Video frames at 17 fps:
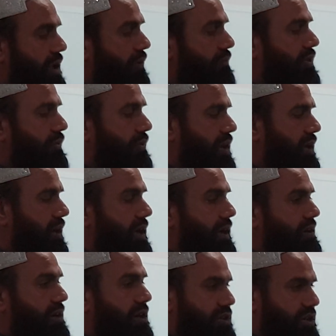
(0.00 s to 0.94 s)
the fire
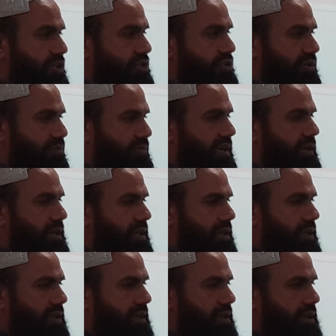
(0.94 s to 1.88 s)
cannot touch your body.
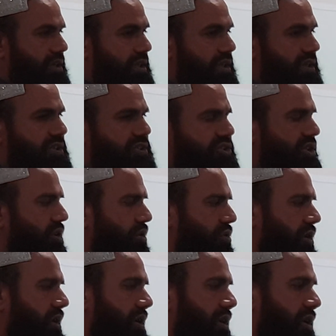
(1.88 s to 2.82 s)
So,
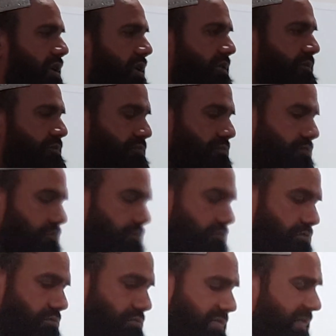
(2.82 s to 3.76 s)

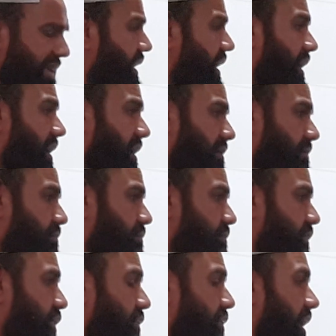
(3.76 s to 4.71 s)
yeah,
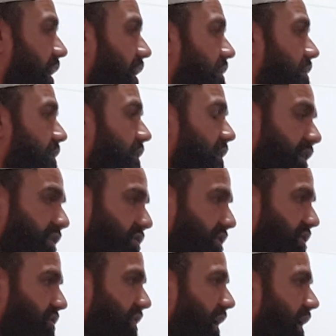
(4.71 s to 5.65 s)
you can kiss
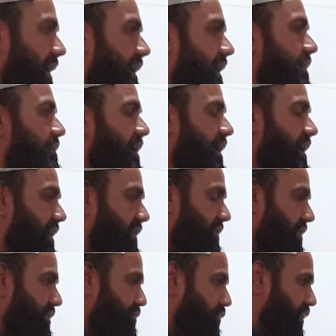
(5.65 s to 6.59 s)
his hand, you can kiss
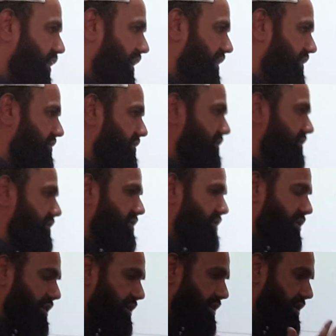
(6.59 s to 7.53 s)
his feet, you
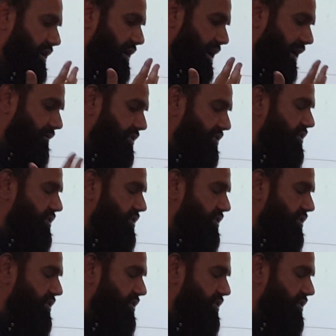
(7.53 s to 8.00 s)
can have his